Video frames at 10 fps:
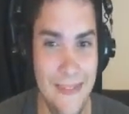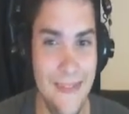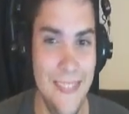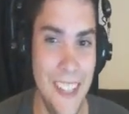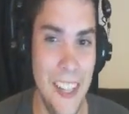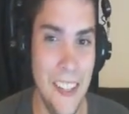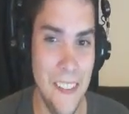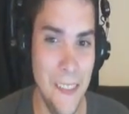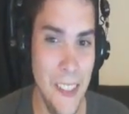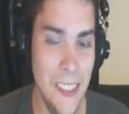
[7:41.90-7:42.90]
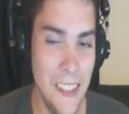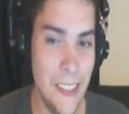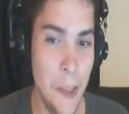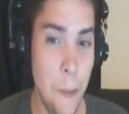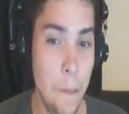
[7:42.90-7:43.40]
Yeah.
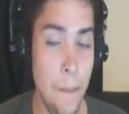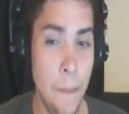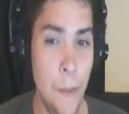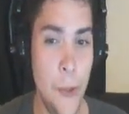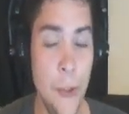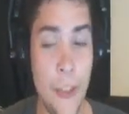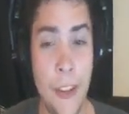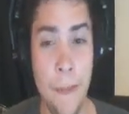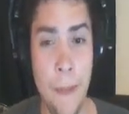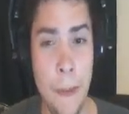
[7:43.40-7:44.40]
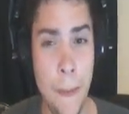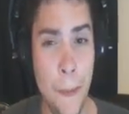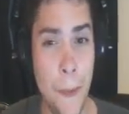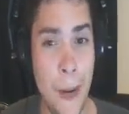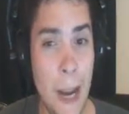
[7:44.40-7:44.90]
So, shouldn't they maybe
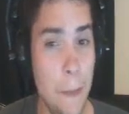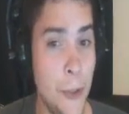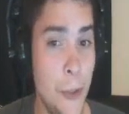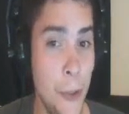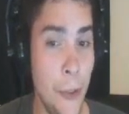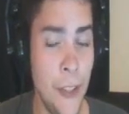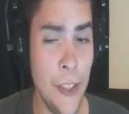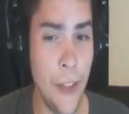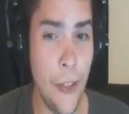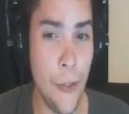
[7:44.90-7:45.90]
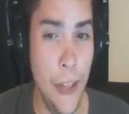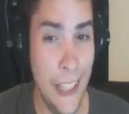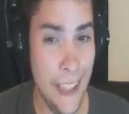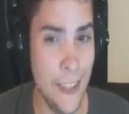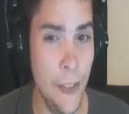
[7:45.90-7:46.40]
perhaps turn these 3
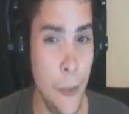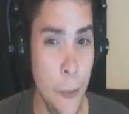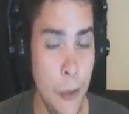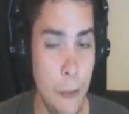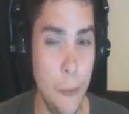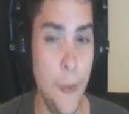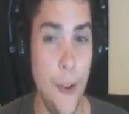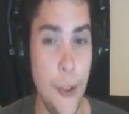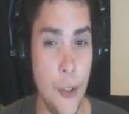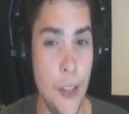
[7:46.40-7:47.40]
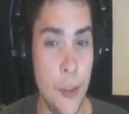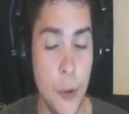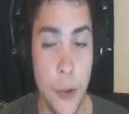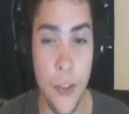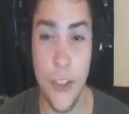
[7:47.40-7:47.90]
into level 100
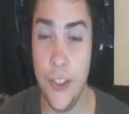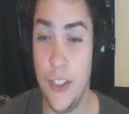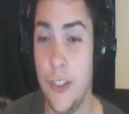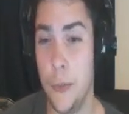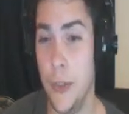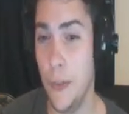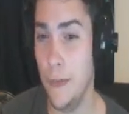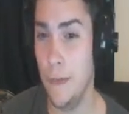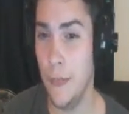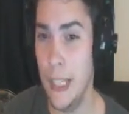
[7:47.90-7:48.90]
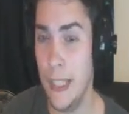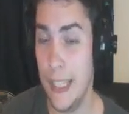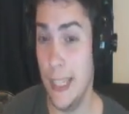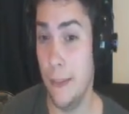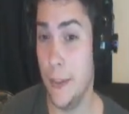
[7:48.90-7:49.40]
heroic dungeons as well?
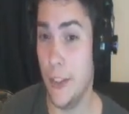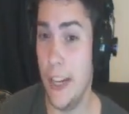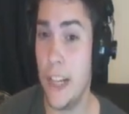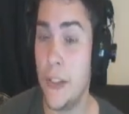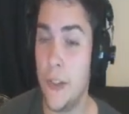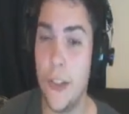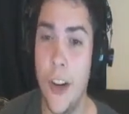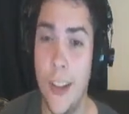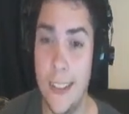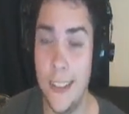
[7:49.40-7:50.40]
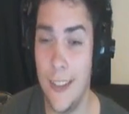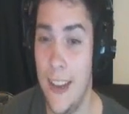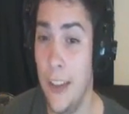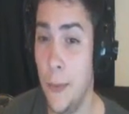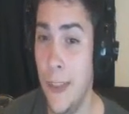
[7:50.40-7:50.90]
Give us extra content
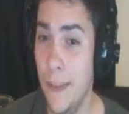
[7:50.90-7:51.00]
that way?